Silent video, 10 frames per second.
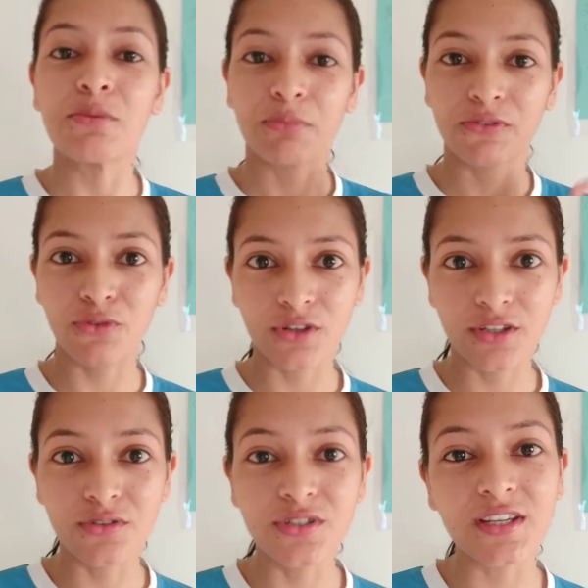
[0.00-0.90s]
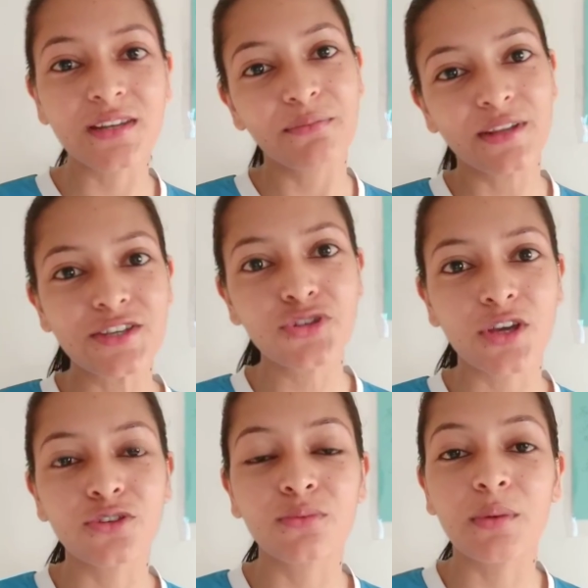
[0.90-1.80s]
But for the routine, please
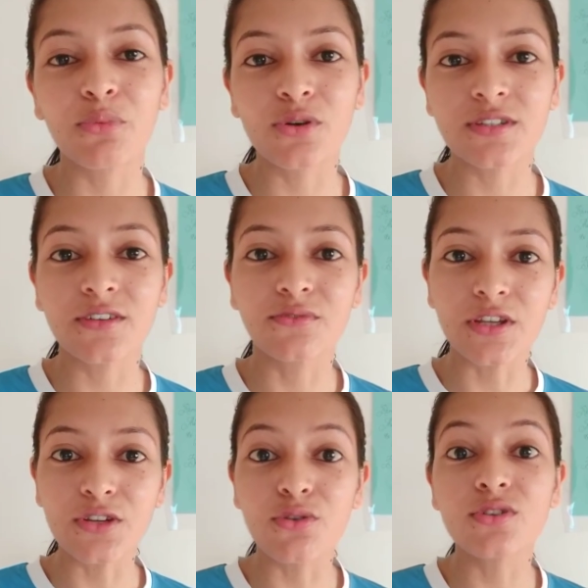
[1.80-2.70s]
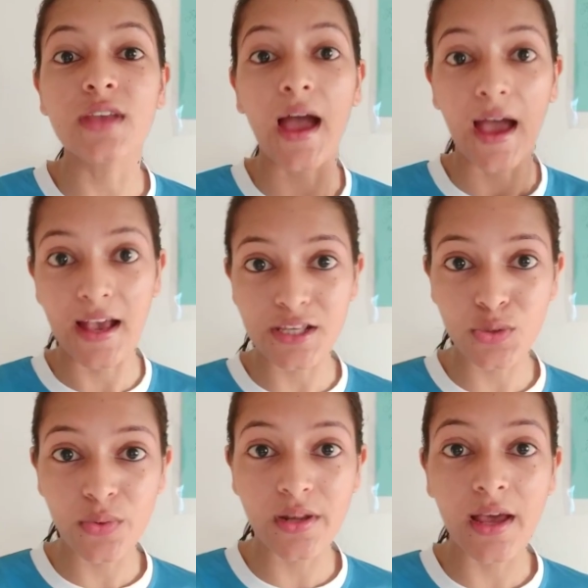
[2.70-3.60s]
check to my posted videos as
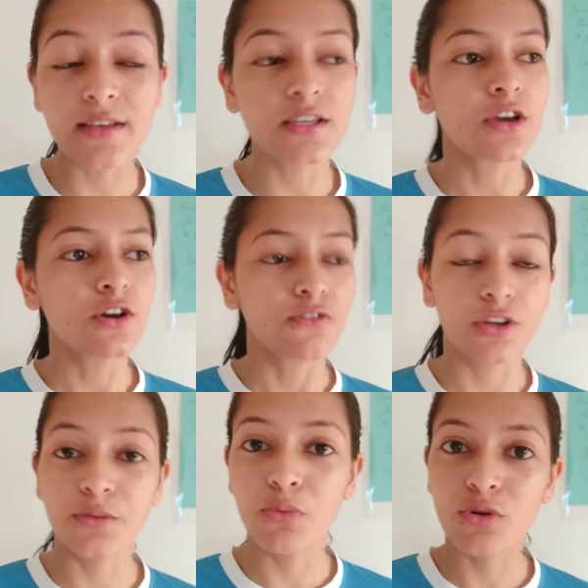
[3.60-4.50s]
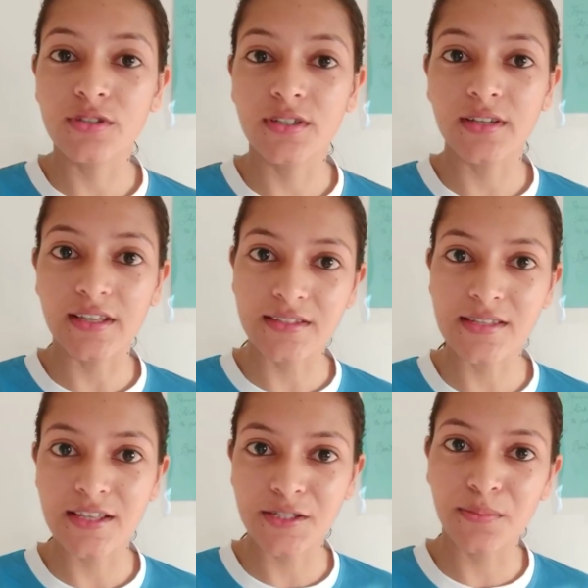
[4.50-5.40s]
well as for the posted
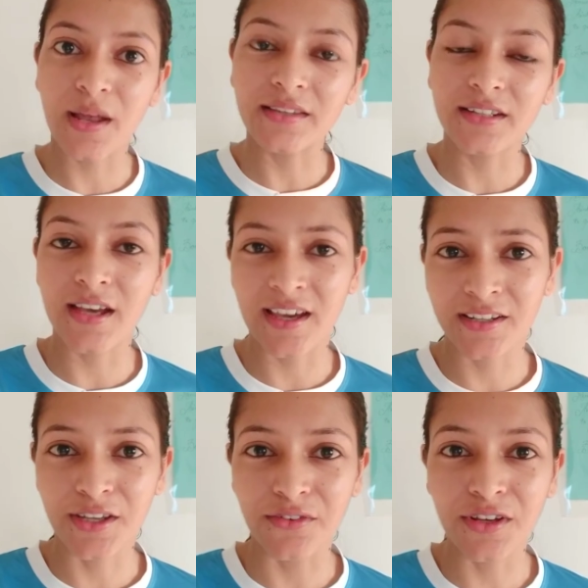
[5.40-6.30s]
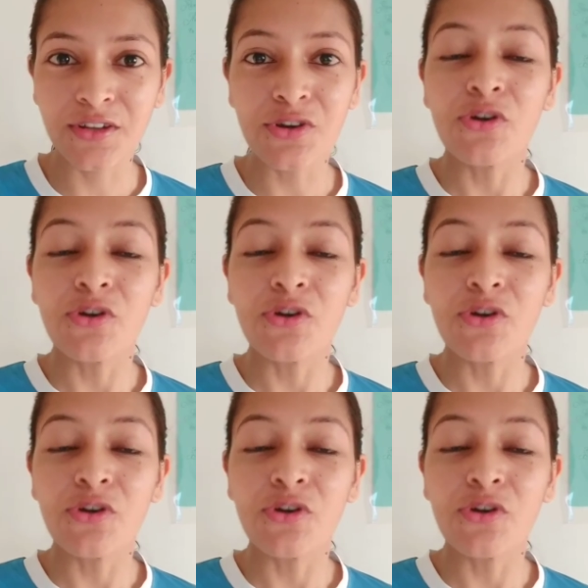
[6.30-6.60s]
exercise plan that I had given.